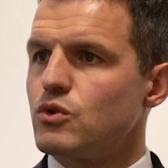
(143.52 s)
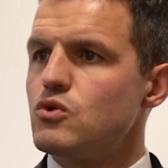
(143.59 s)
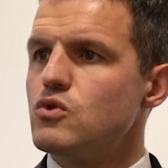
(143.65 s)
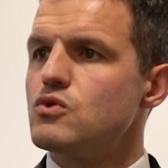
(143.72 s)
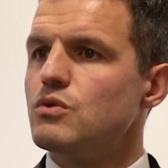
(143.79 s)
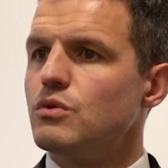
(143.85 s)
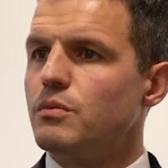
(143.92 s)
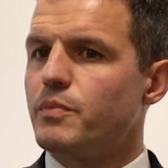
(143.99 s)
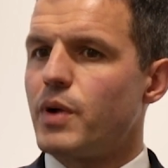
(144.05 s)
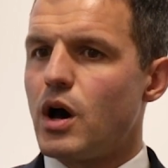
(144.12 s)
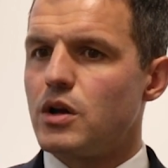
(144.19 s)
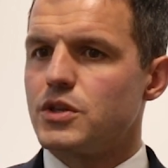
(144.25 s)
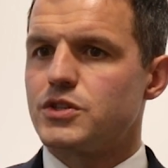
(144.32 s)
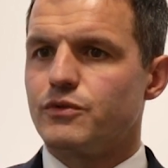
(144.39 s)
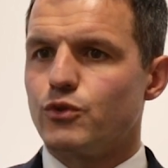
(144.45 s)
all
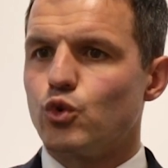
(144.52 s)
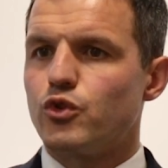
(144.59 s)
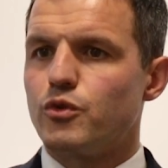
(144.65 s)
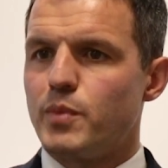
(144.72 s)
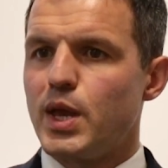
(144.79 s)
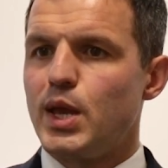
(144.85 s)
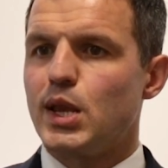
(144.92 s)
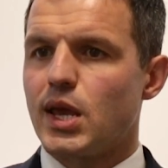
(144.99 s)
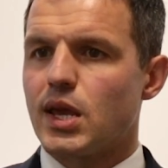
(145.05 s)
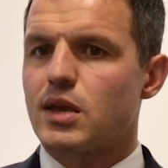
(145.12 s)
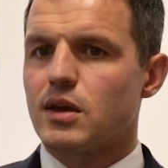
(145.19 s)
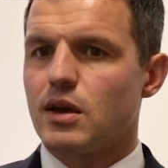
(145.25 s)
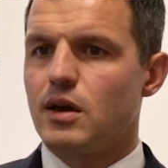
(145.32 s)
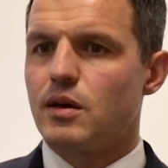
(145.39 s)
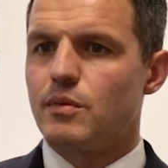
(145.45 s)
parts of orthopedic